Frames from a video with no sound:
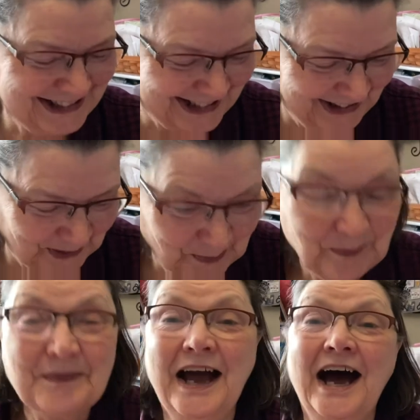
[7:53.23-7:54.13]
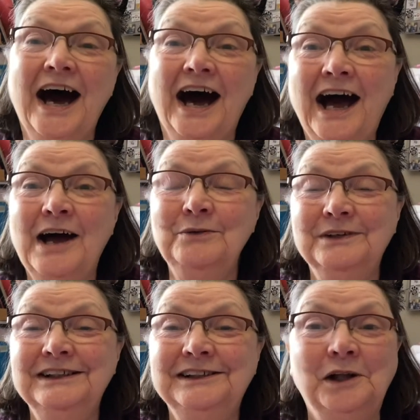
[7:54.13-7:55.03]
So I
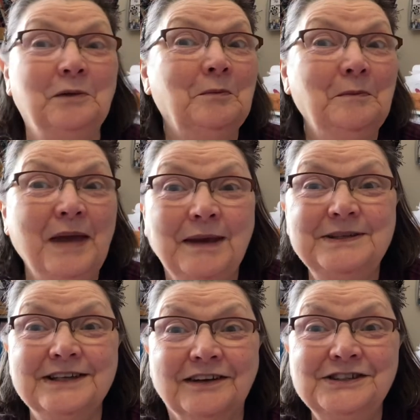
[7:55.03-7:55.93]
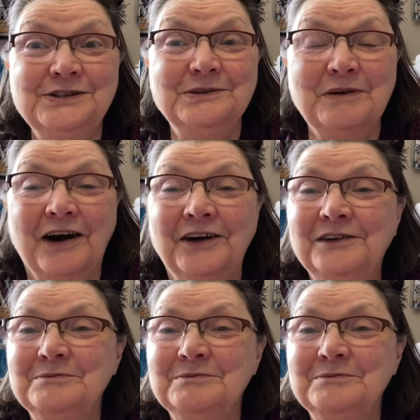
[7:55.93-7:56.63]
will maybe talk to you tomorrow.